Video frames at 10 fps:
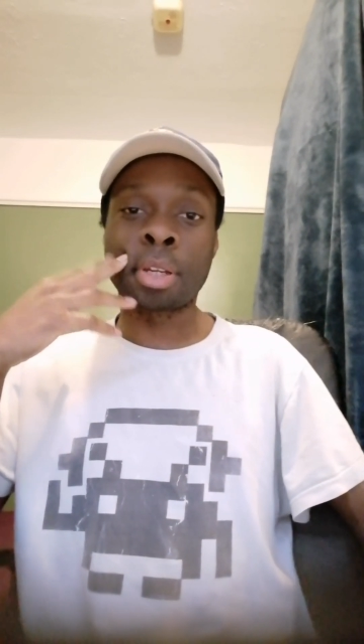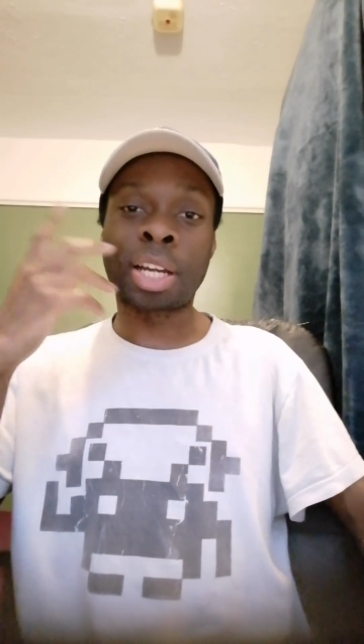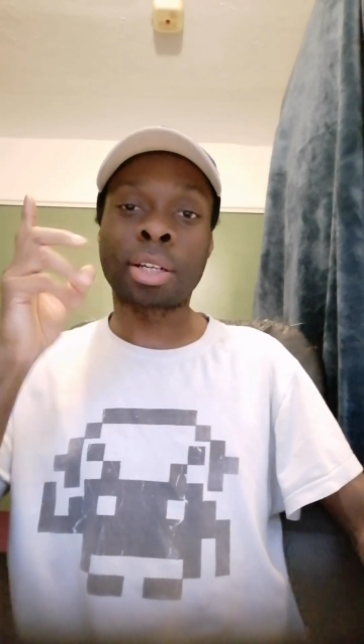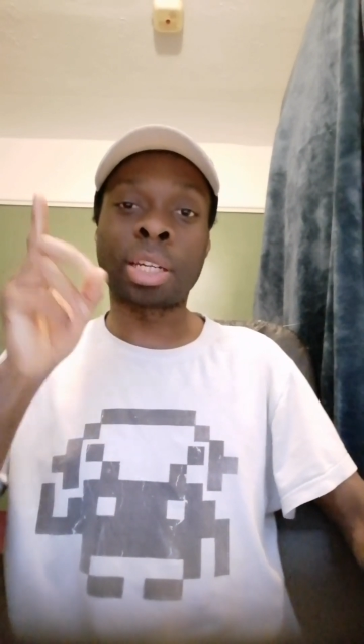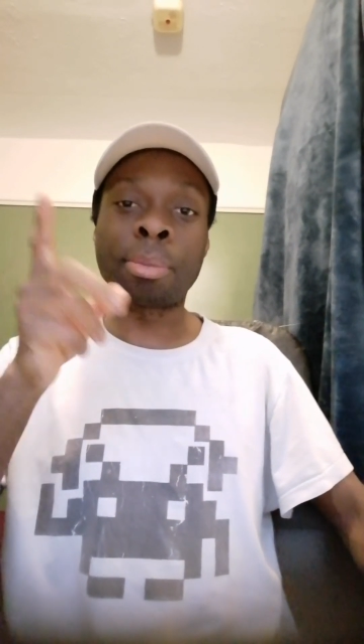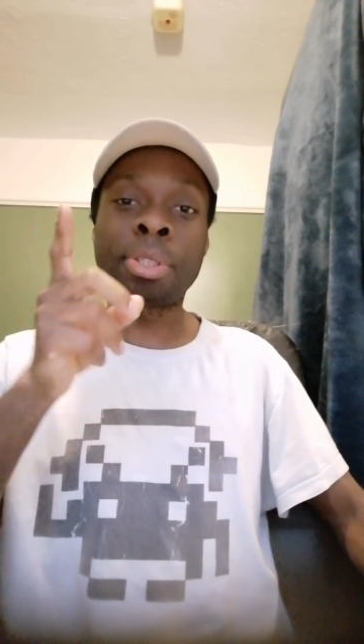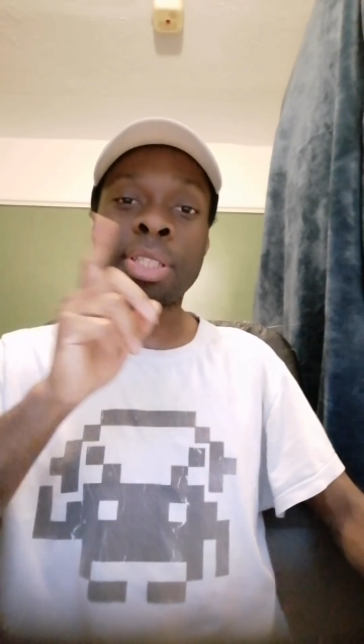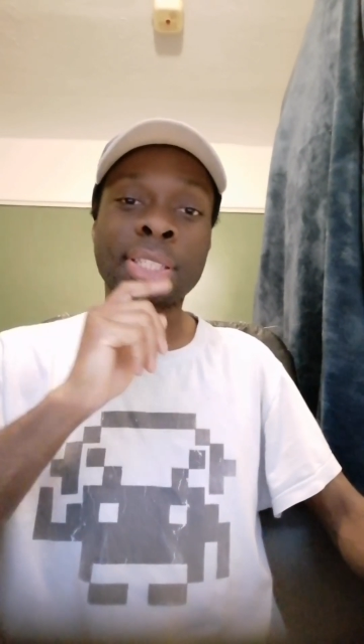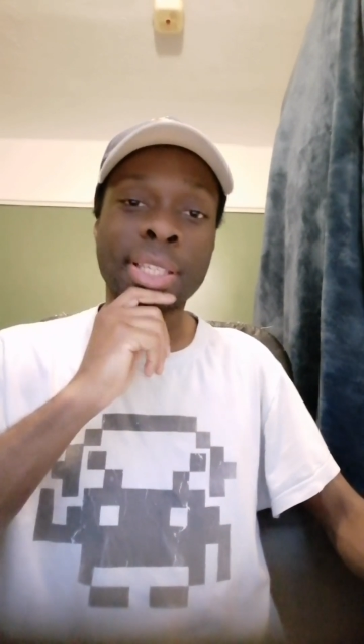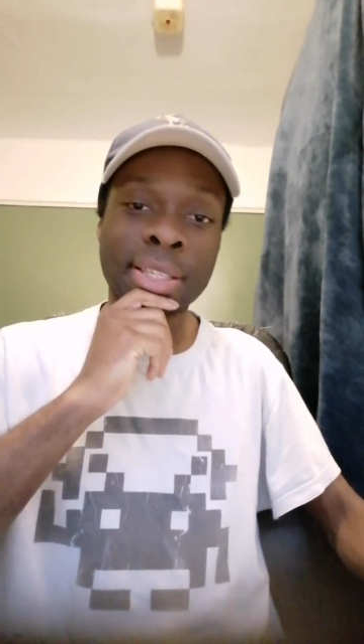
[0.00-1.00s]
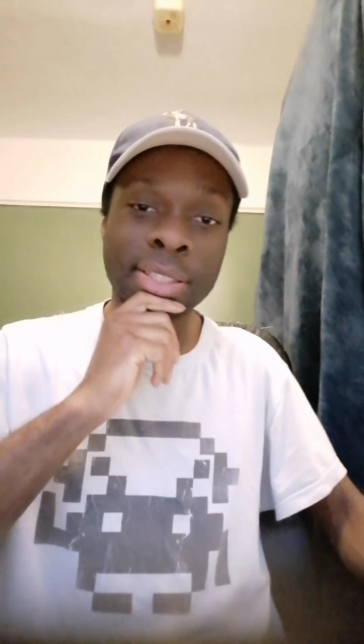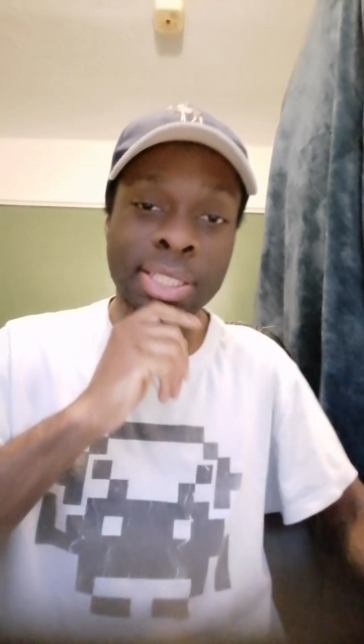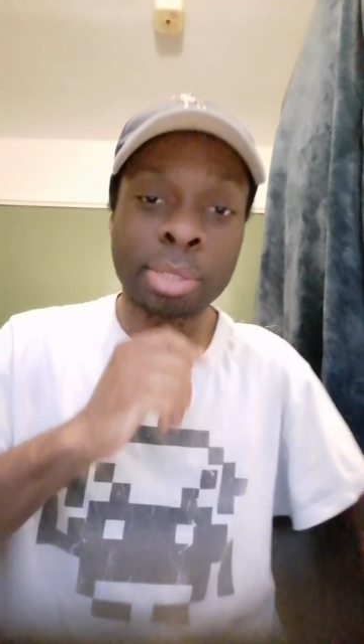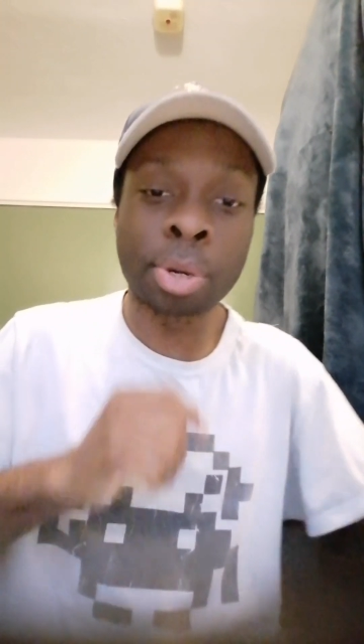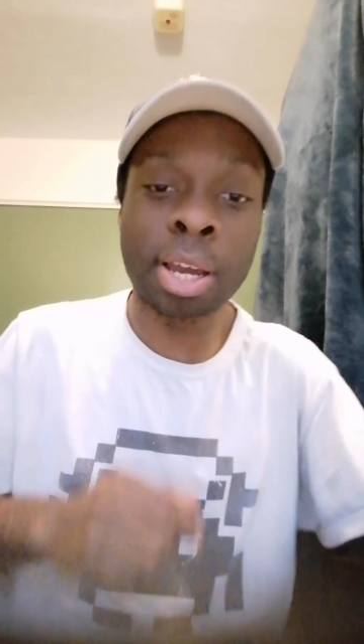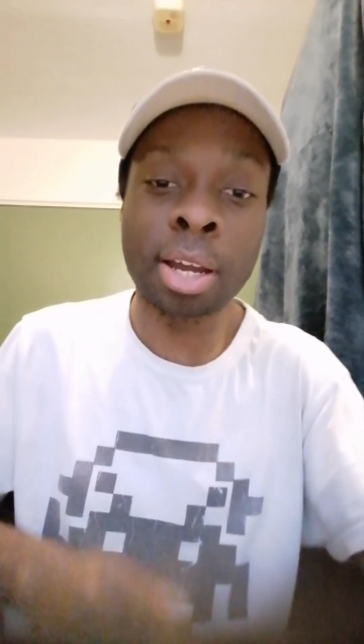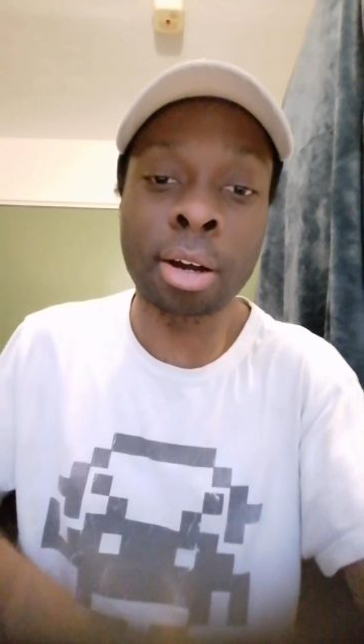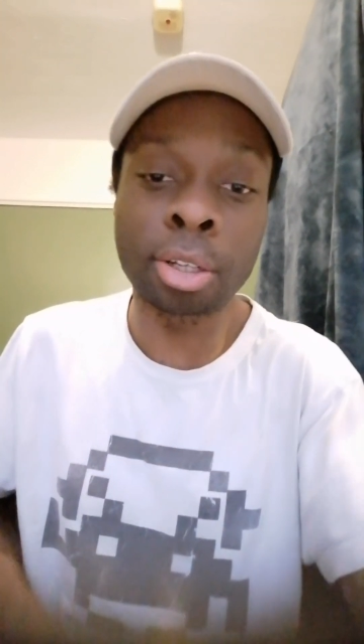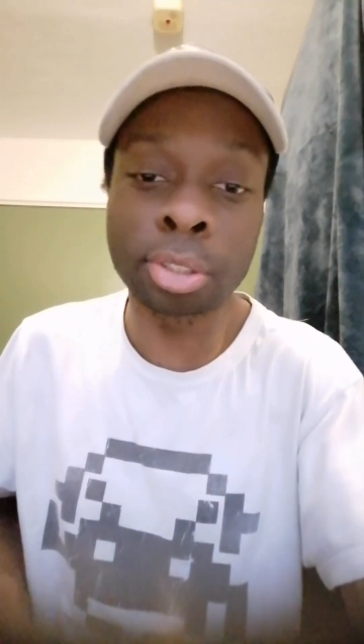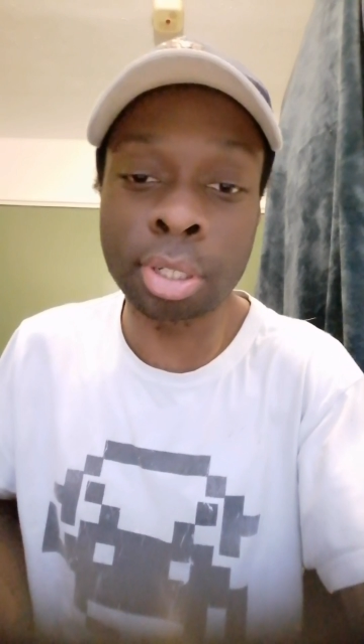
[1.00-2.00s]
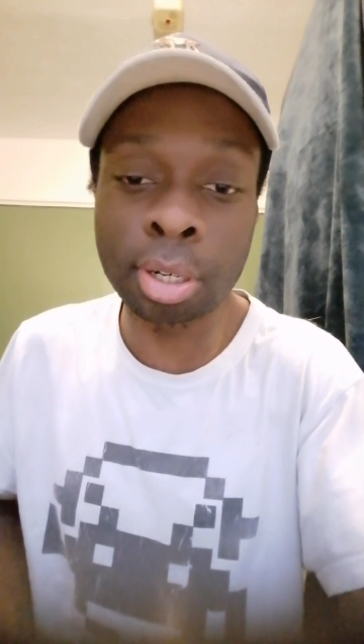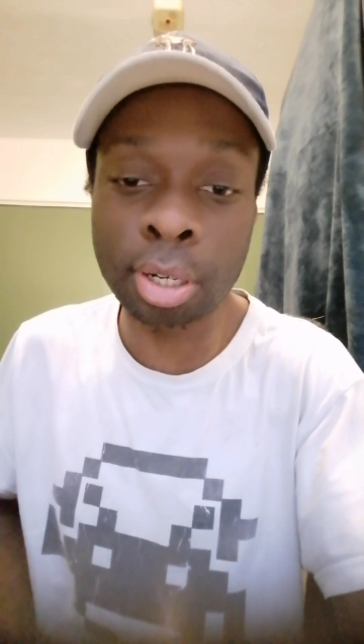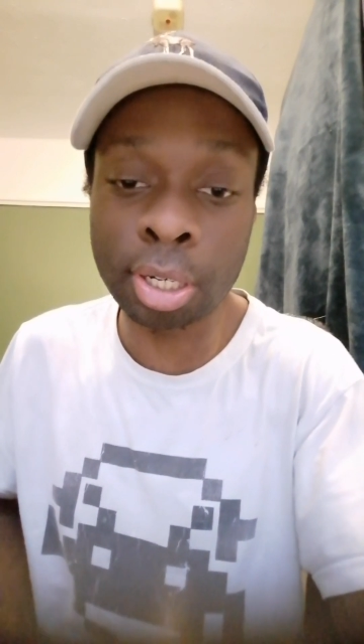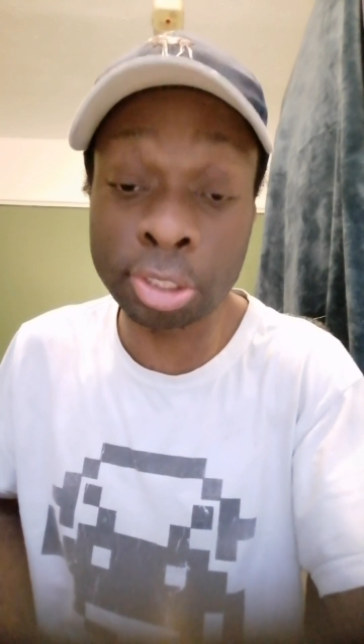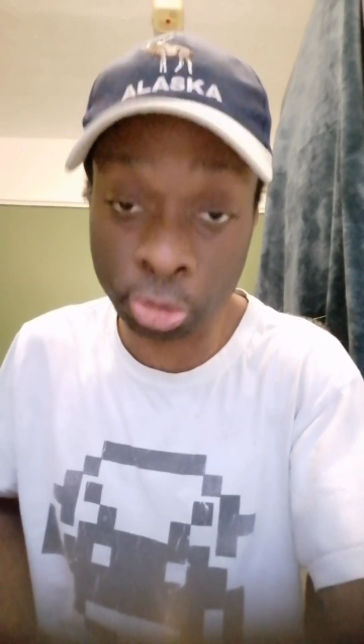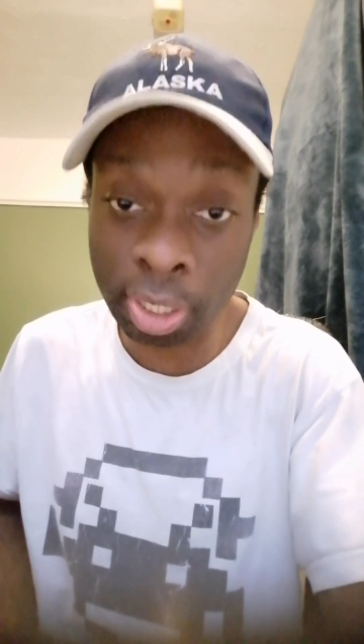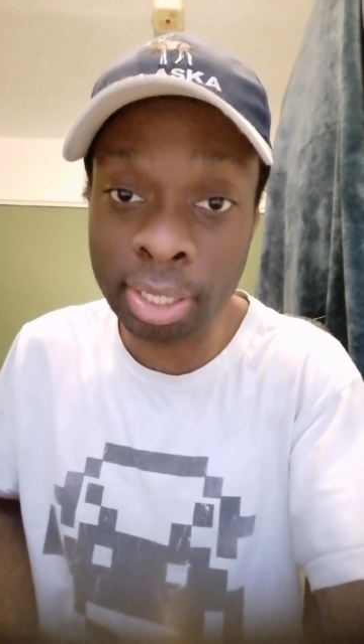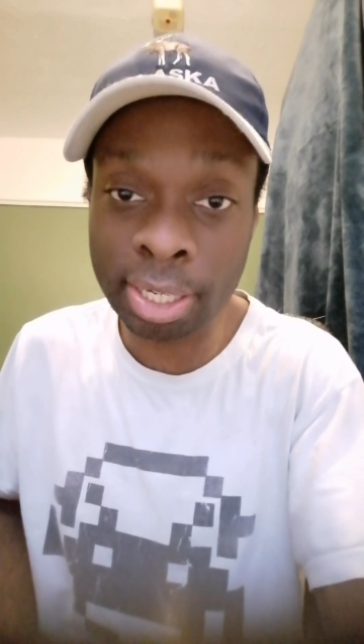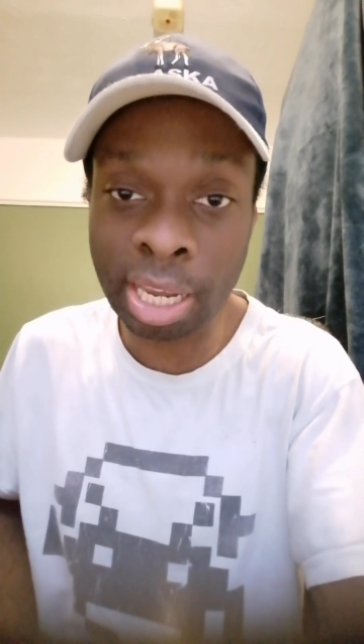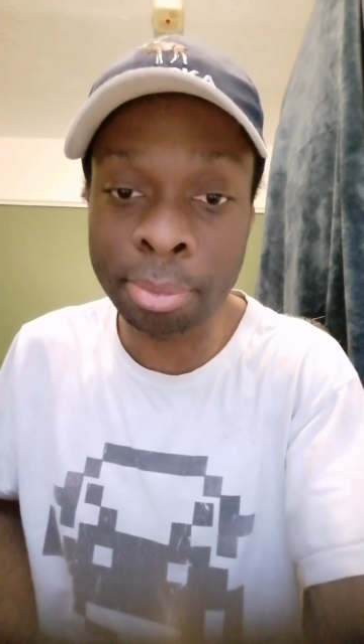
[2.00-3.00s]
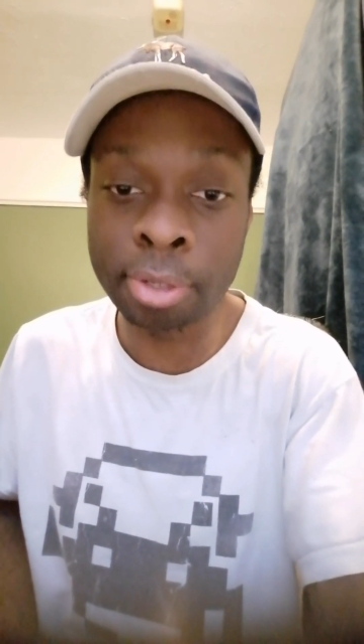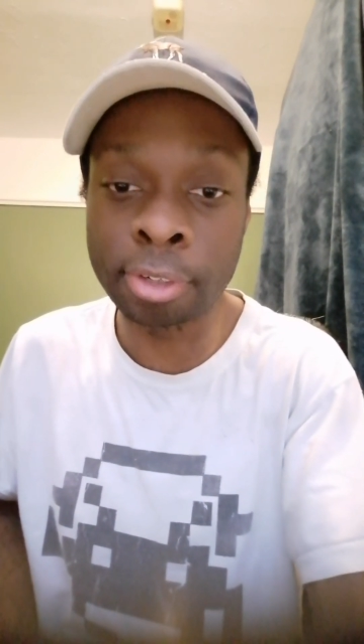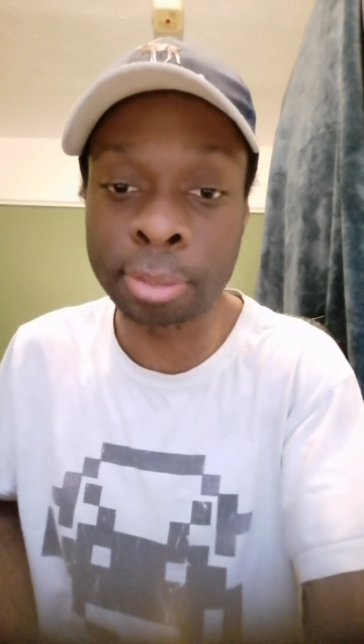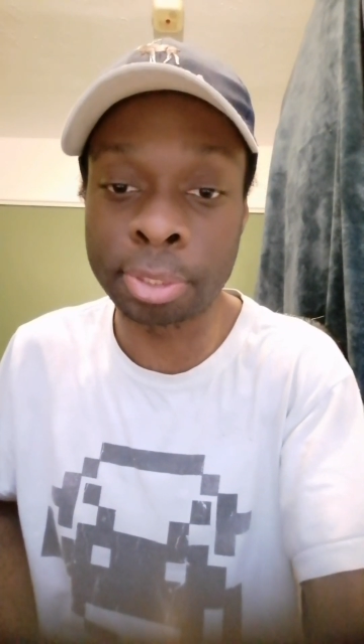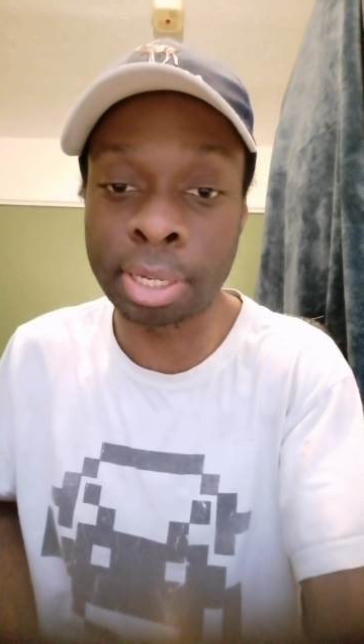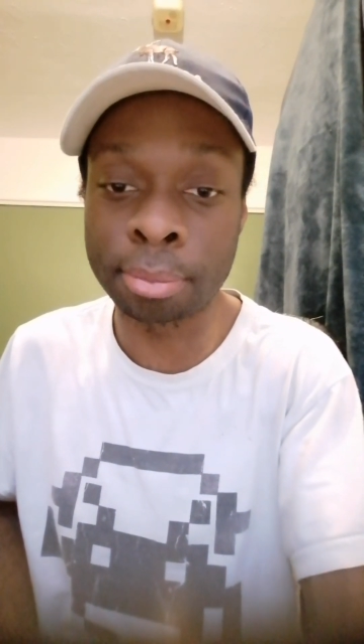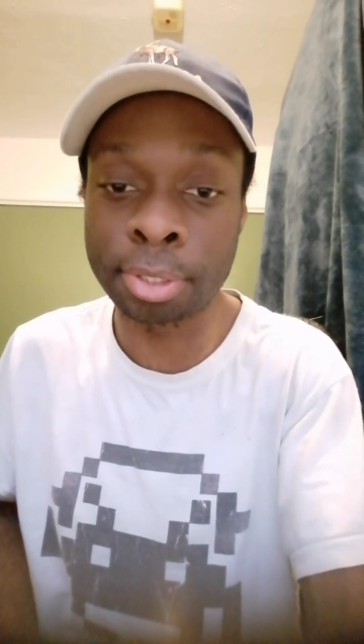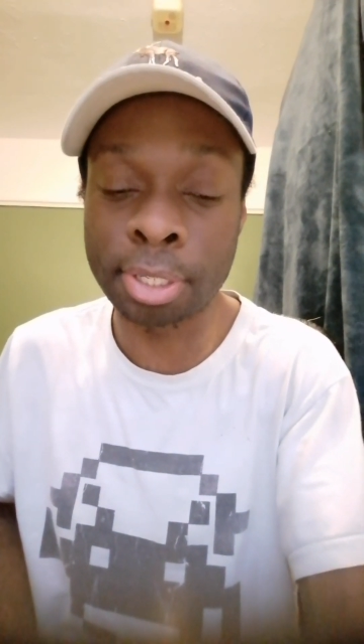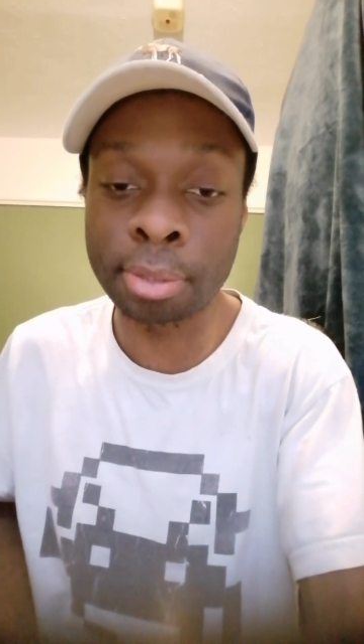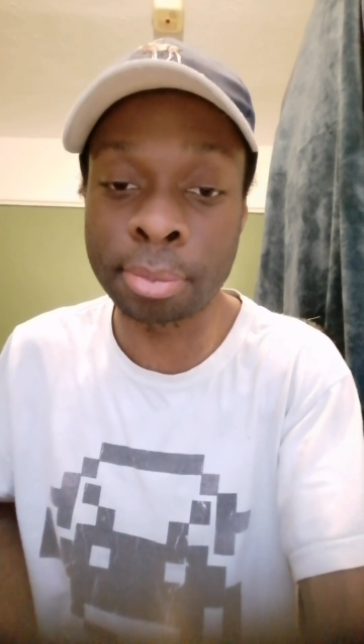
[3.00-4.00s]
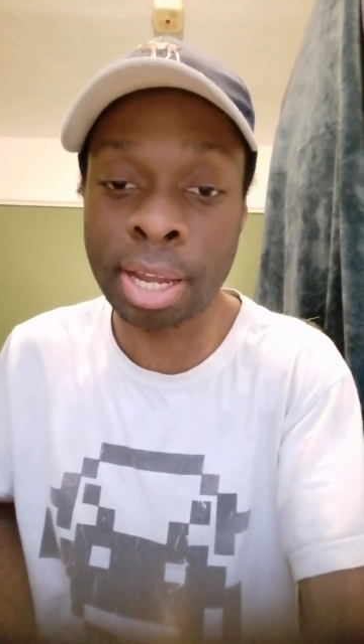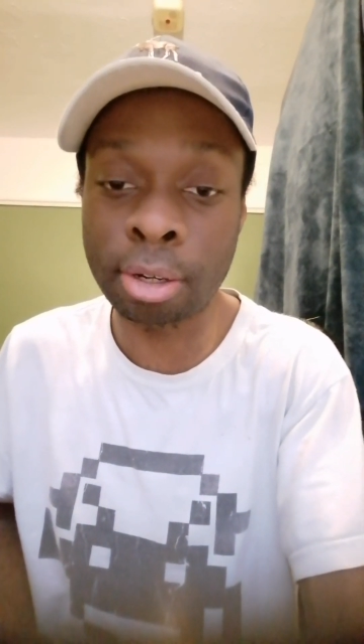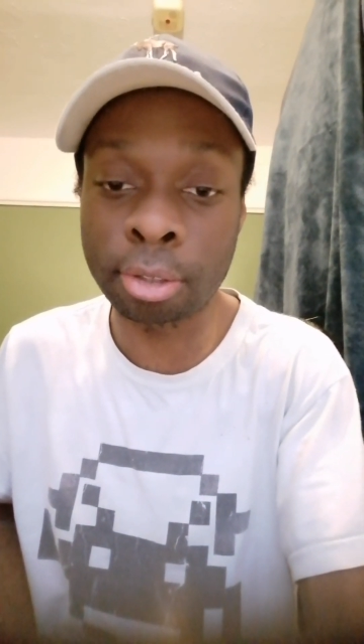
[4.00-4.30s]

hang on, let me just see where Australia came in the Rugby Championship. Hang